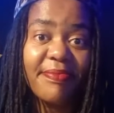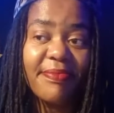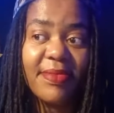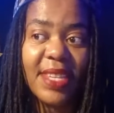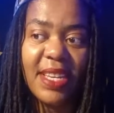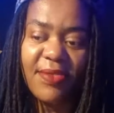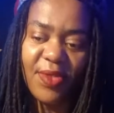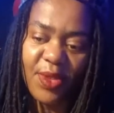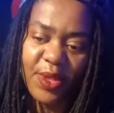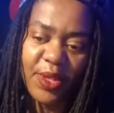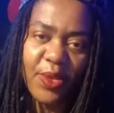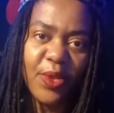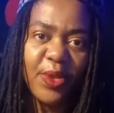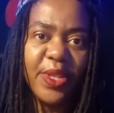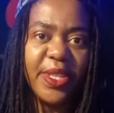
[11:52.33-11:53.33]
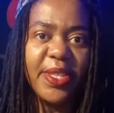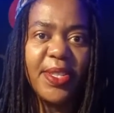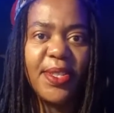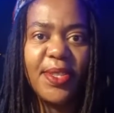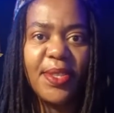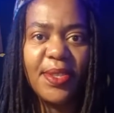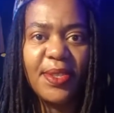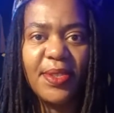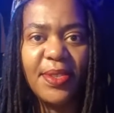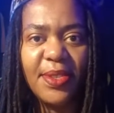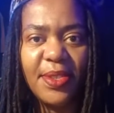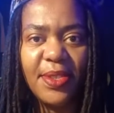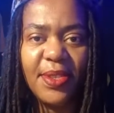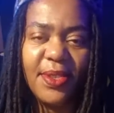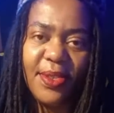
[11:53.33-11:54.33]
I've got all these
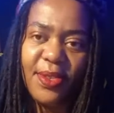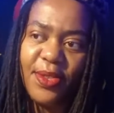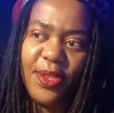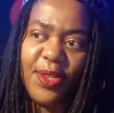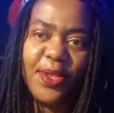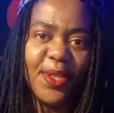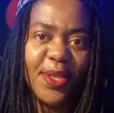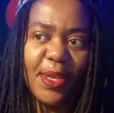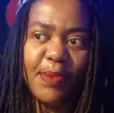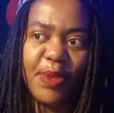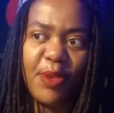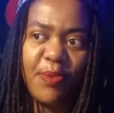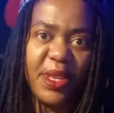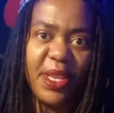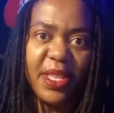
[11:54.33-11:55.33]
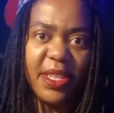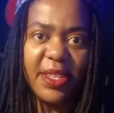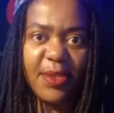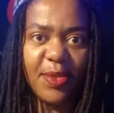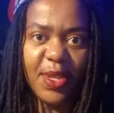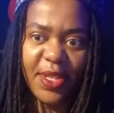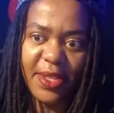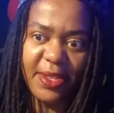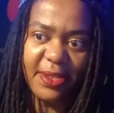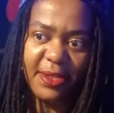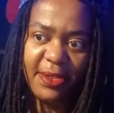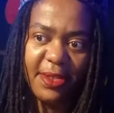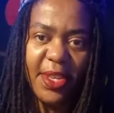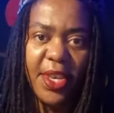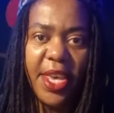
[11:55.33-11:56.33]
things about me that I want
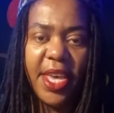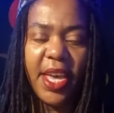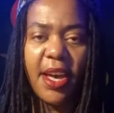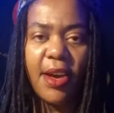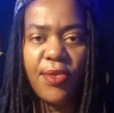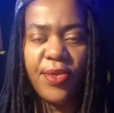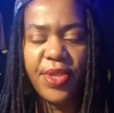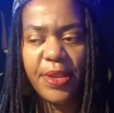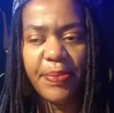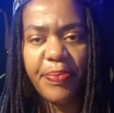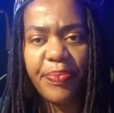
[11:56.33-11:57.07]
out there.